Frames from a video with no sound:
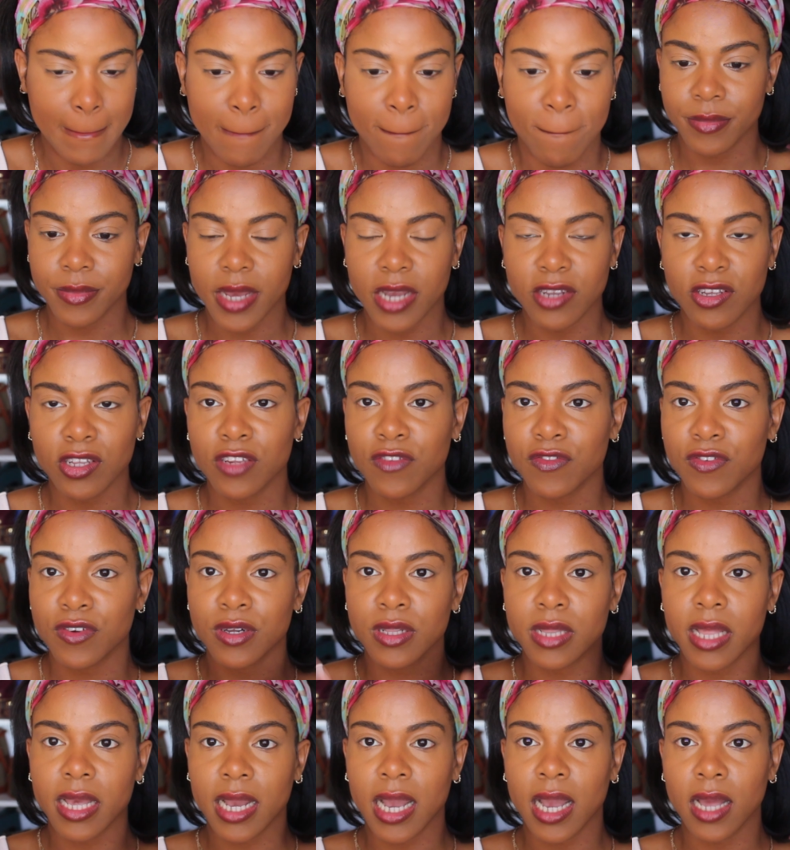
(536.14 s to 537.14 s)
I just
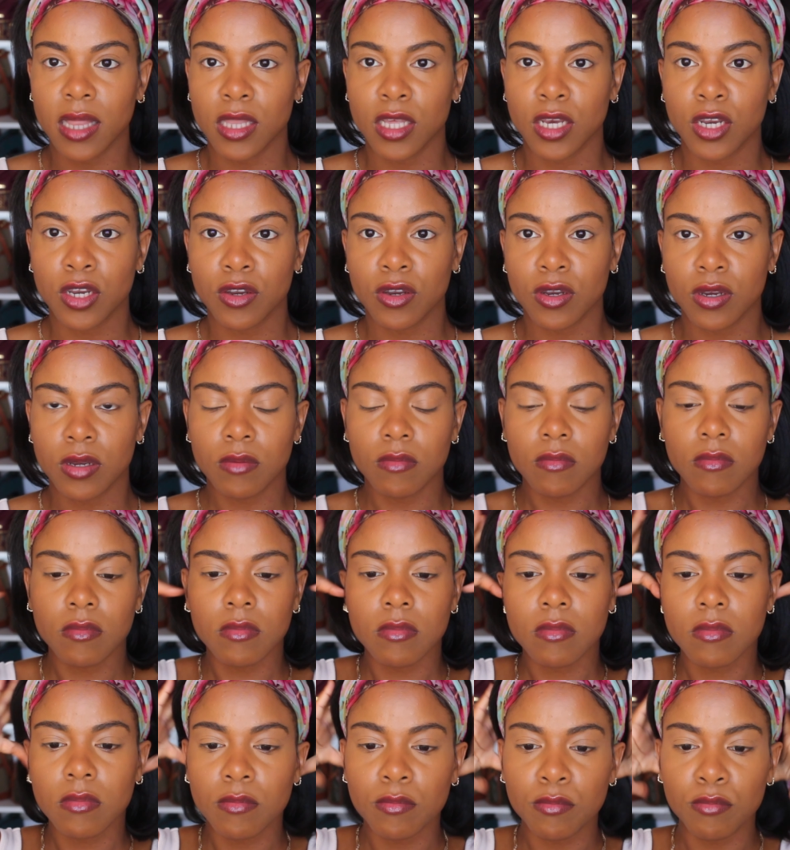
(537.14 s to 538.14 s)
feel like I look
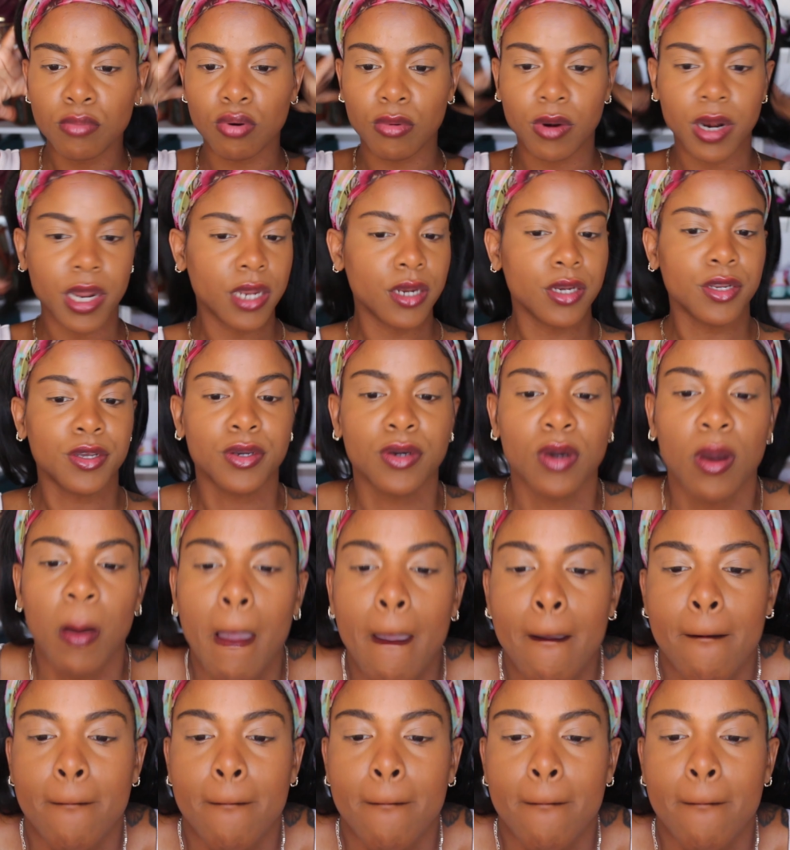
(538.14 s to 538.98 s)
brand new.